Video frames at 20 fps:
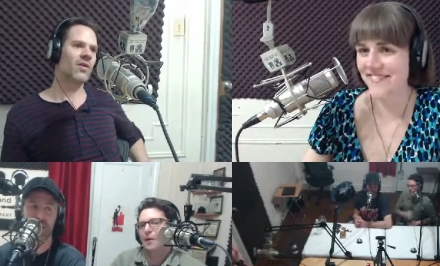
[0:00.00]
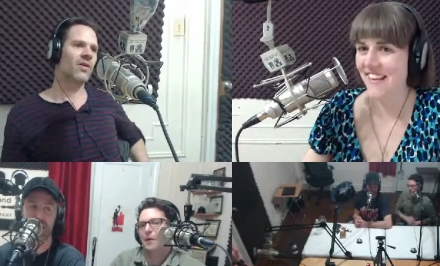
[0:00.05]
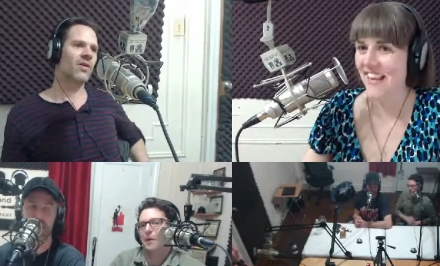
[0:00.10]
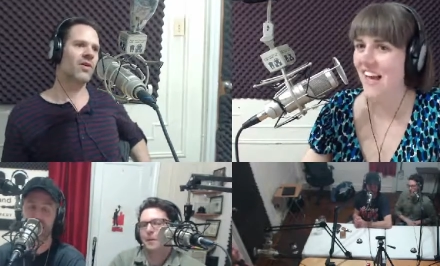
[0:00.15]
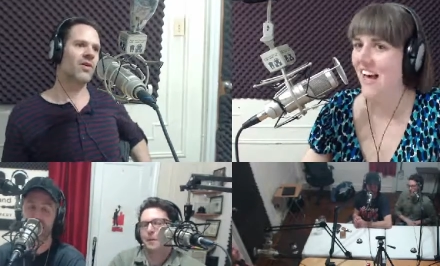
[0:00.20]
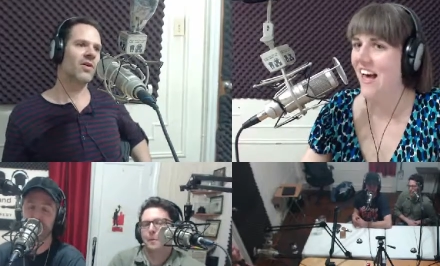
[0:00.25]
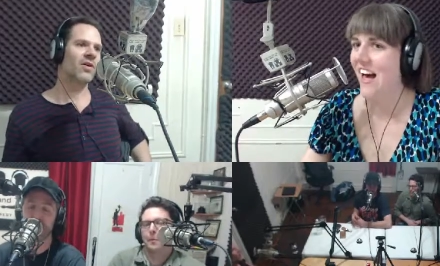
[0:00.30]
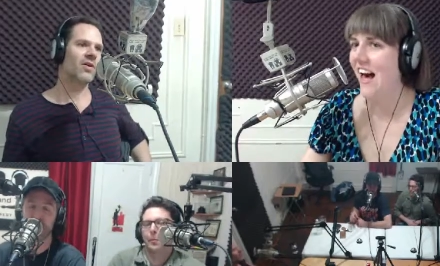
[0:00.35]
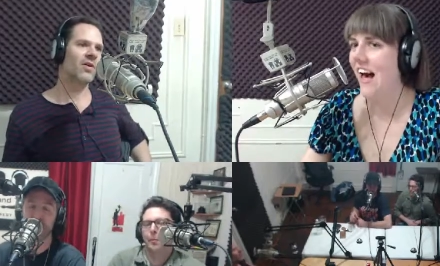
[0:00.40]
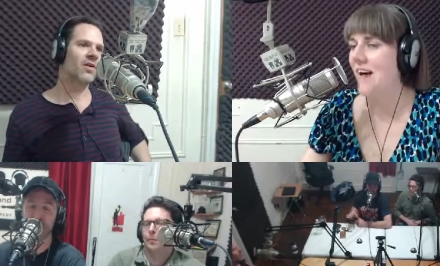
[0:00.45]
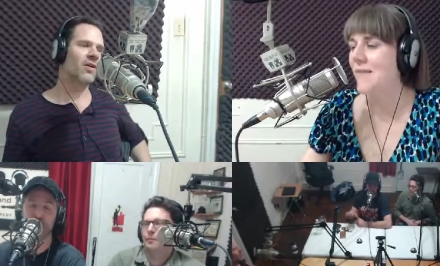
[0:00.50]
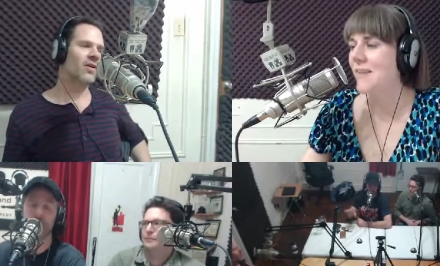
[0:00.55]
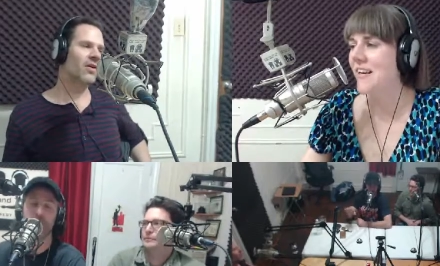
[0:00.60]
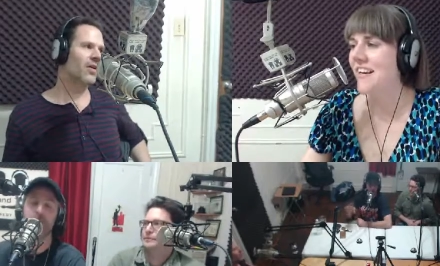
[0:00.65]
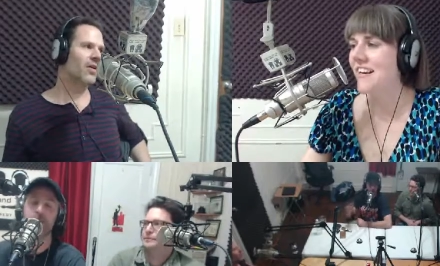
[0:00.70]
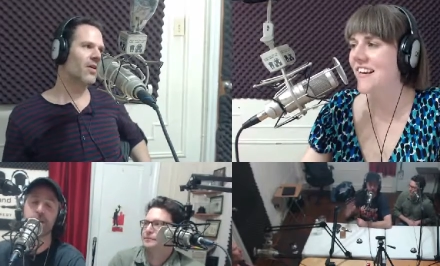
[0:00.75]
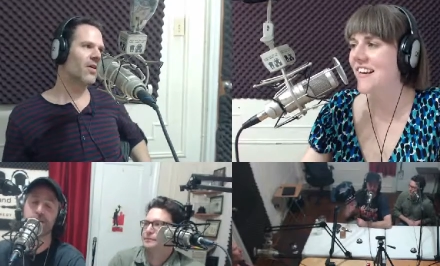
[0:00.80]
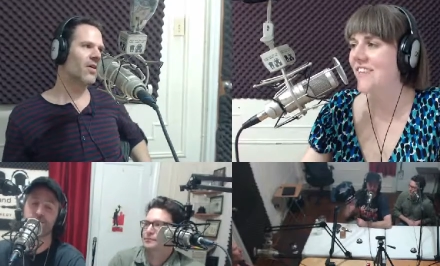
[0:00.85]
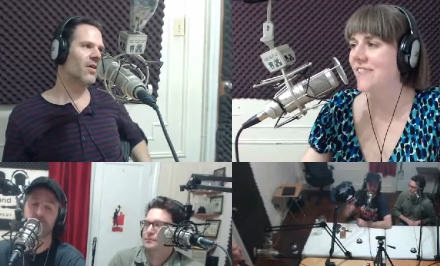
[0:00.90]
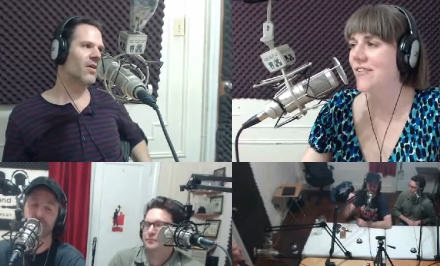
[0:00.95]
Speaker 1: Be like, hey, finish I
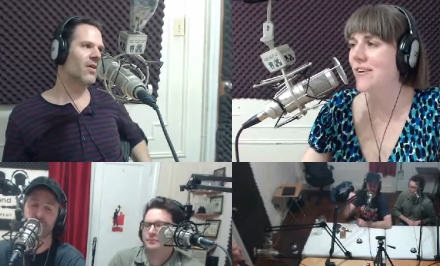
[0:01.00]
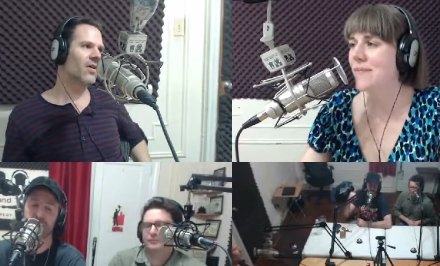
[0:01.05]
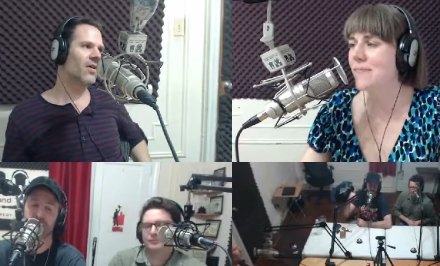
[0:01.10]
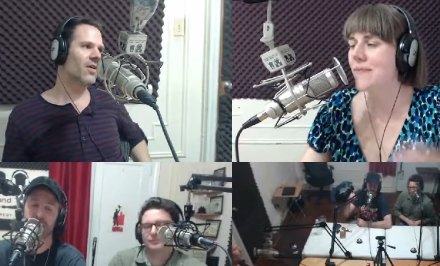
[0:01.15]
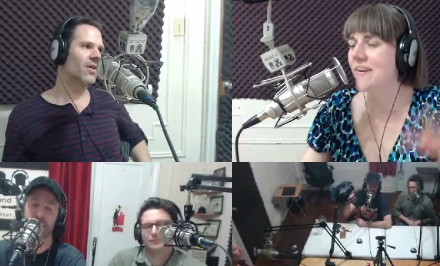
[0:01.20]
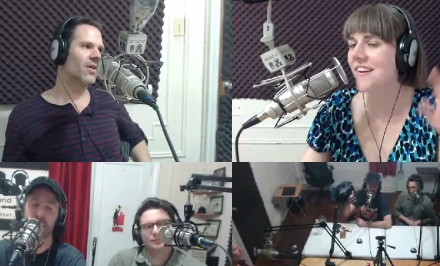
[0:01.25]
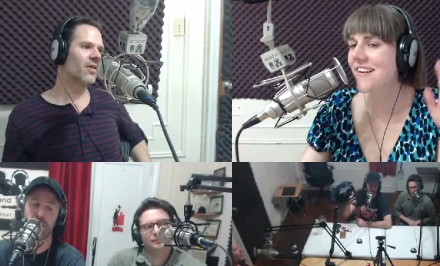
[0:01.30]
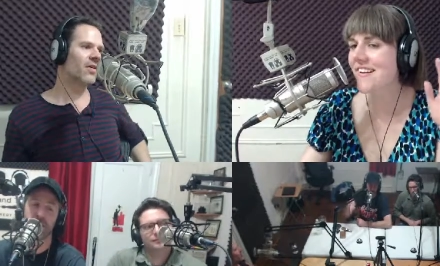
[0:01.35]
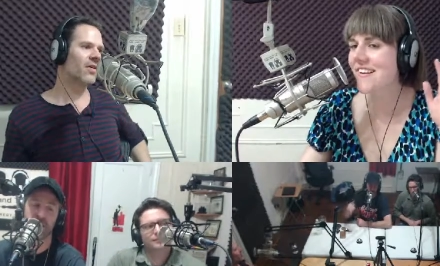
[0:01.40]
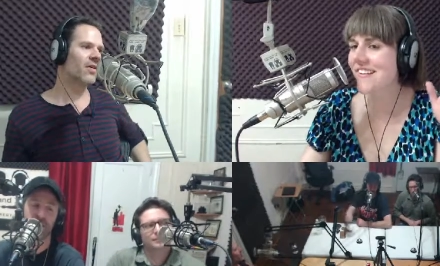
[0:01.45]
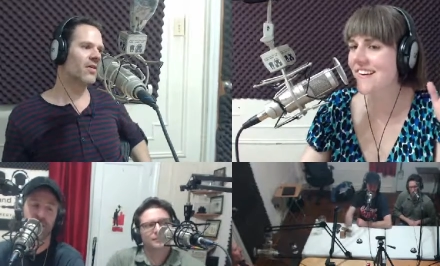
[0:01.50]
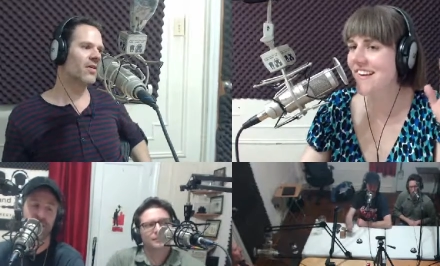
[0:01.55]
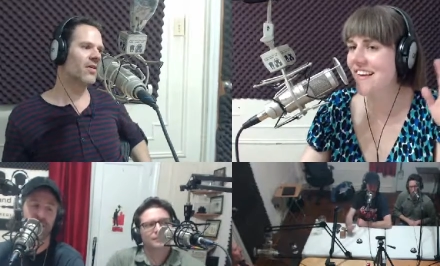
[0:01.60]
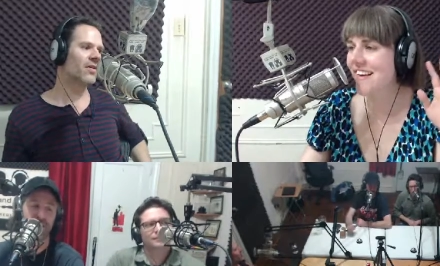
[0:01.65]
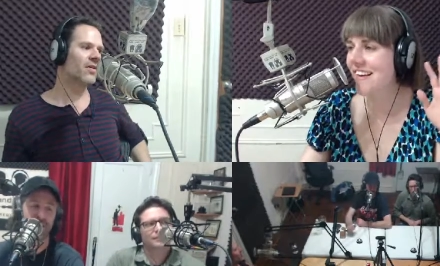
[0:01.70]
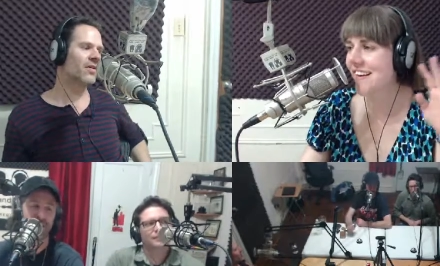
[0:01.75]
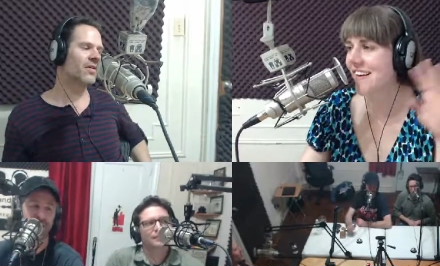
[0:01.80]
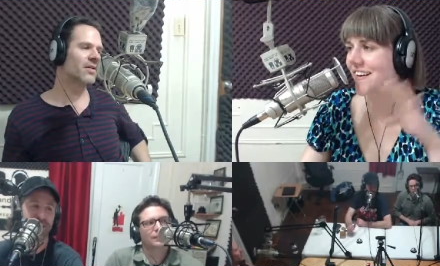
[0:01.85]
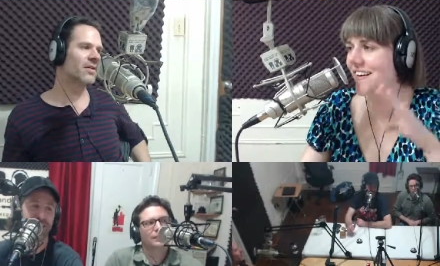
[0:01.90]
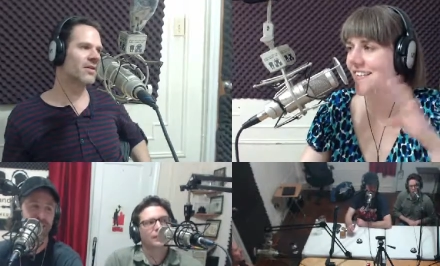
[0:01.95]
mean, your business. If you're putting your
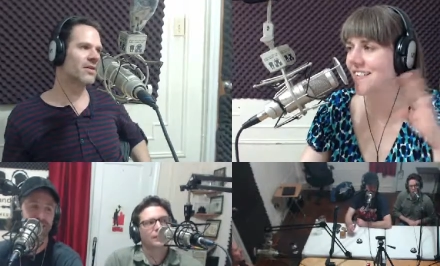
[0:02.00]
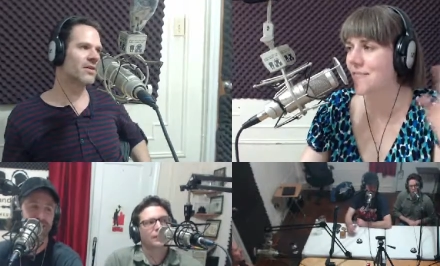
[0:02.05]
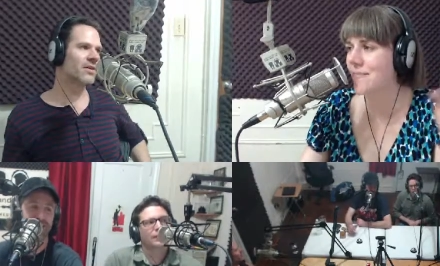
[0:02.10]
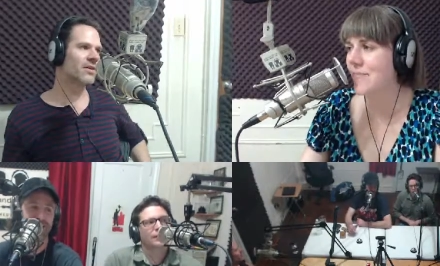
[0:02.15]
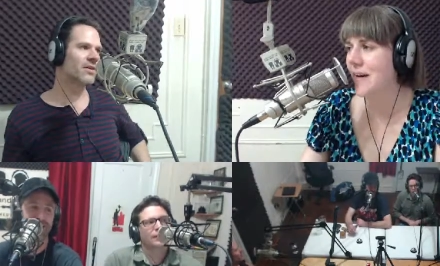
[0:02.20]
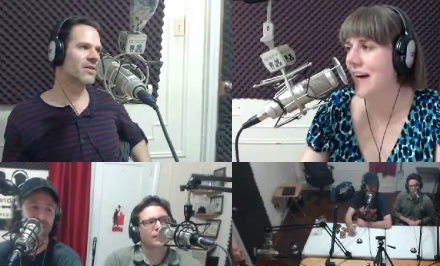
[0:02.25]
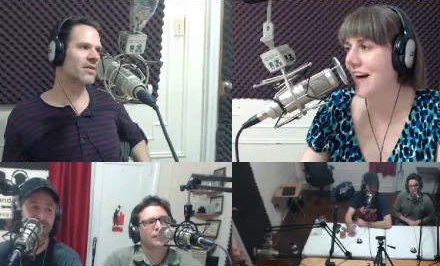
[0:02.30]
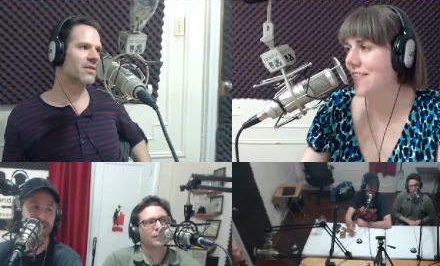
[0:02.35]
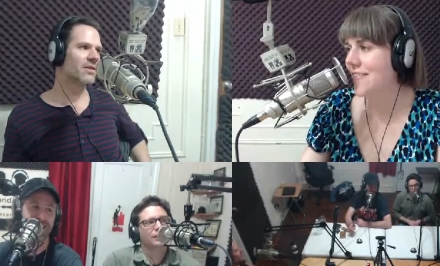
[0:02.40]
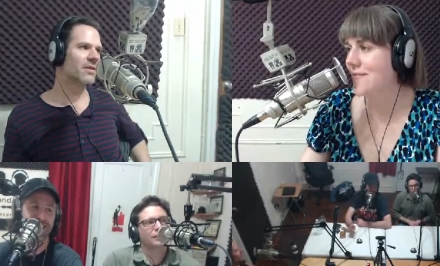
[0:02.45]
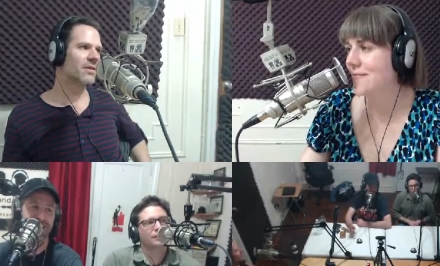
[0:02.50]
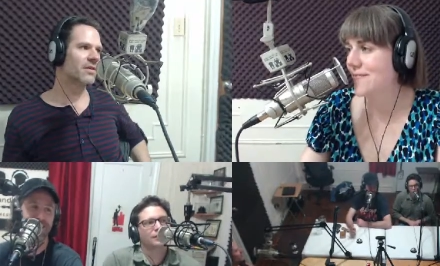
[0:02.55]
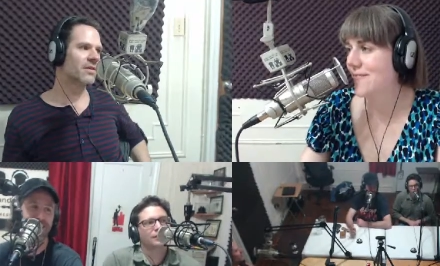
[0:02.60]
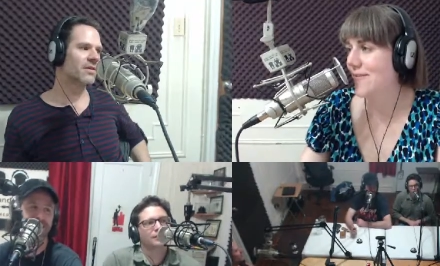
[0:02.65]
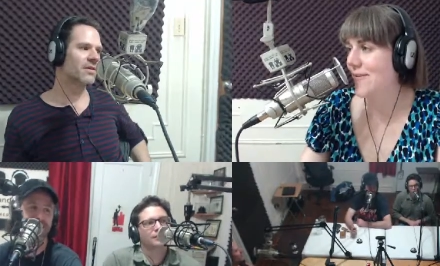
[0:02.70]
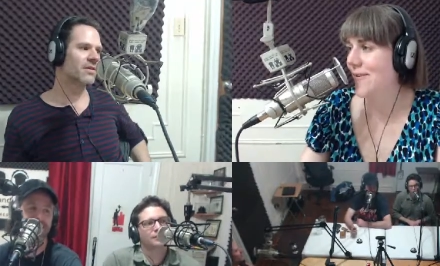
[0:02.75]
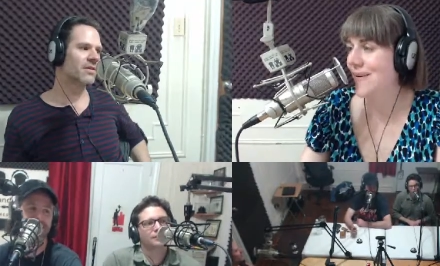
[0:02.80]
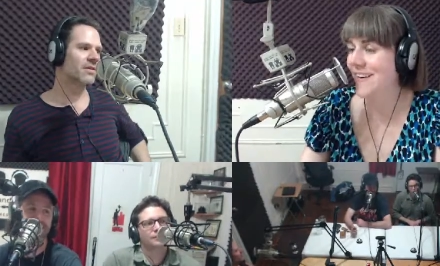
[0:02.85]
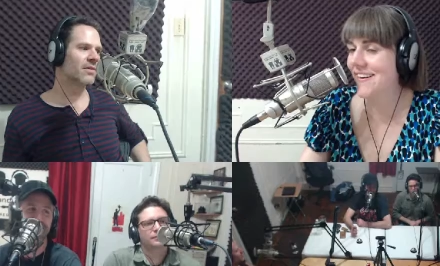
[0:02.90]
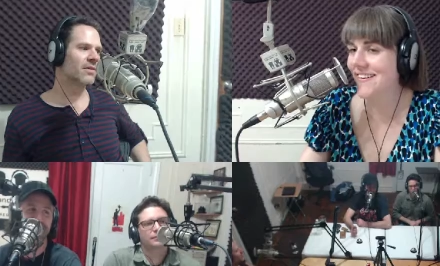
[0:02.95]
kid done. on the bathroom
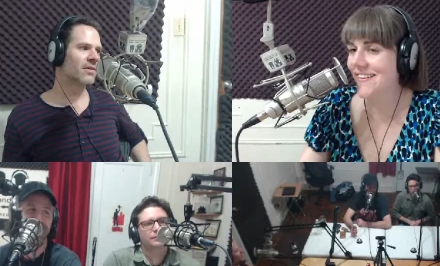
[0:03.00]
floor